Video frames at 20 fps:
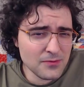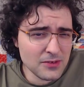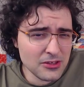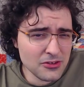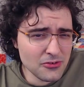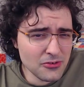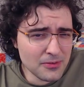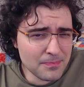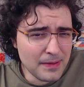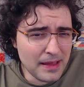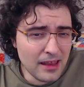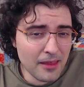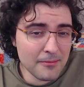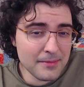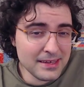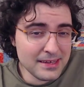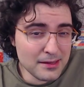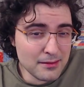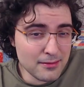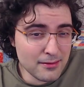we knew
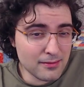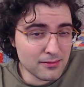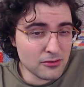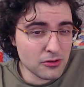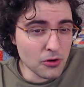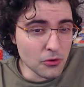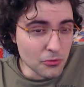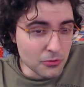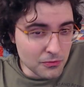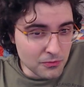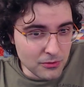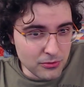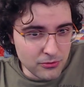Palamedes' ghost was